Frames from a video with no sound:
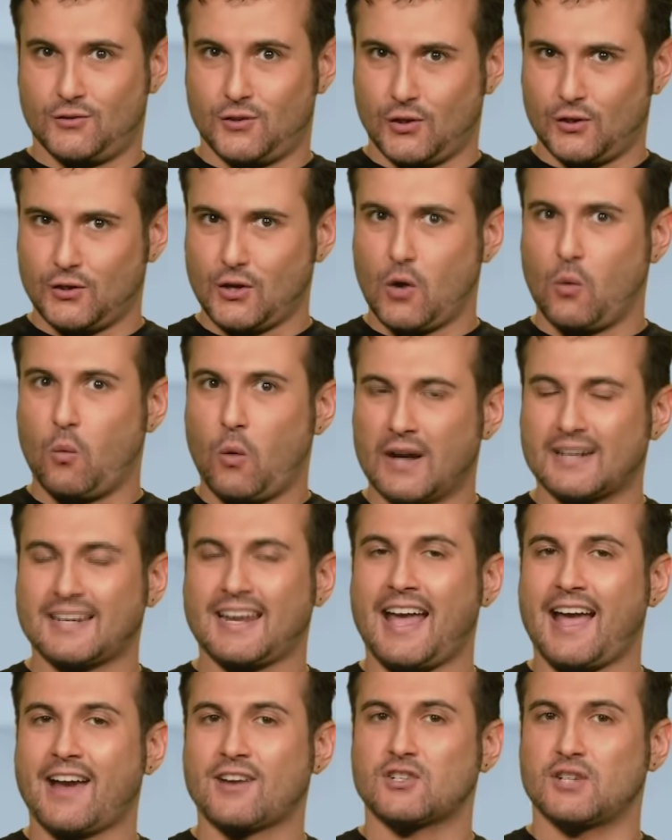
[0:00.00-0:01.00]
do you know what
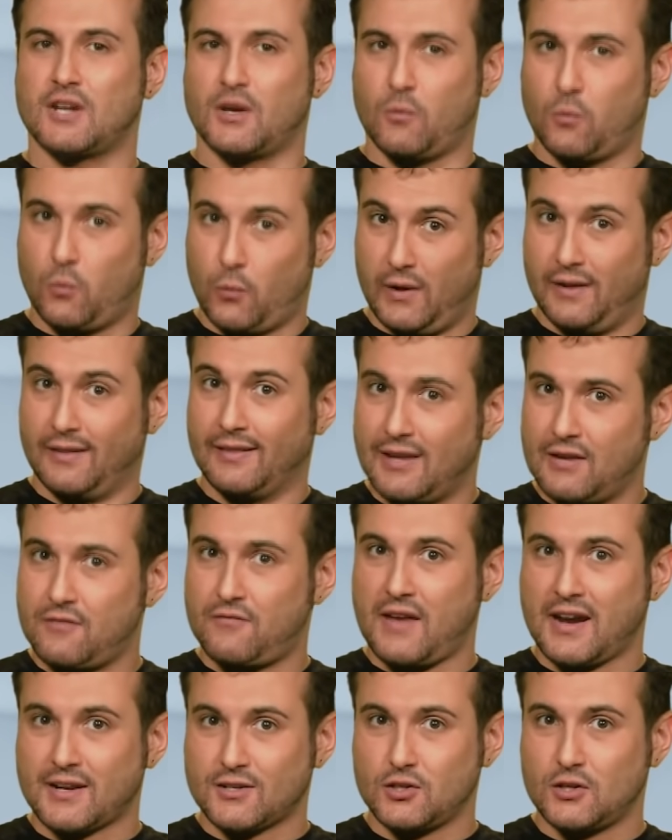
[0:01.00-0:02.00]
actually will
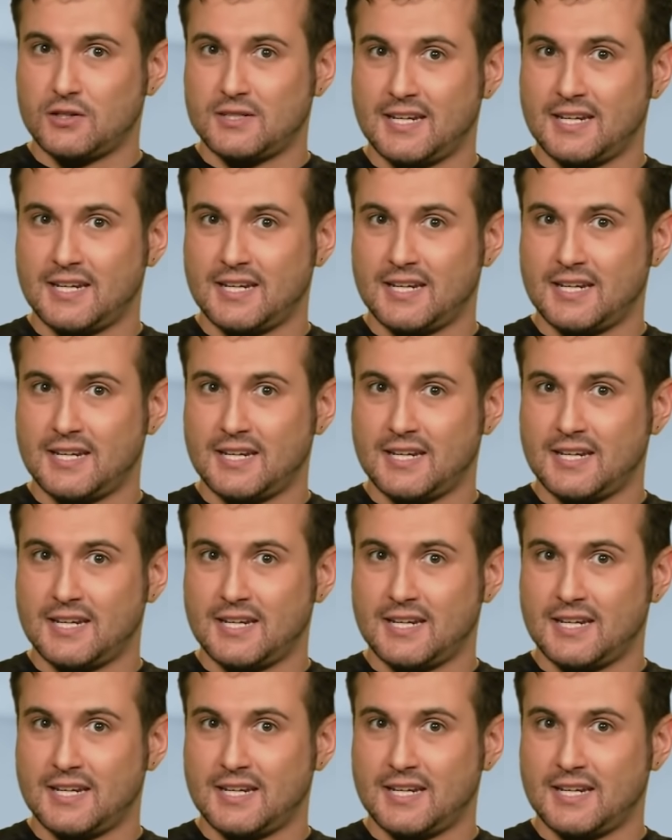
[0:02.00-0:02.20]
affect your